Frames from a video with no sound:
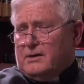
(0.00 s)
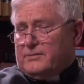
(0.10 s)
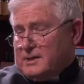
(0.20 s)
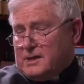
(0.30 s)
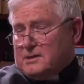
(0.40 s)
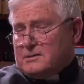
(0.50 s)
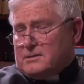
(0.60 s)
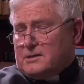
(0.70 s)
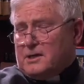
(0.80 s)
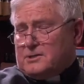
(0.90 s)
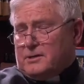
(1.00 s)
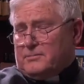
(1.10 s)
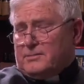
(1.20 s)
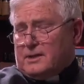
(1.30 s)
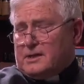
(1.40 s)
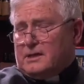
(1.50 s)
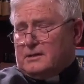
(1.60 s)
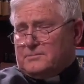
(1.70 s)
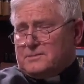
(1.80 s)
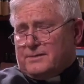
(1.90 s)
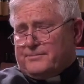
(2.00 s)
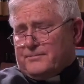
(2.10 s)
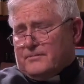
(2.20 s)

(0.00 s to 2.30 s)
of the kingship, the kingdoms.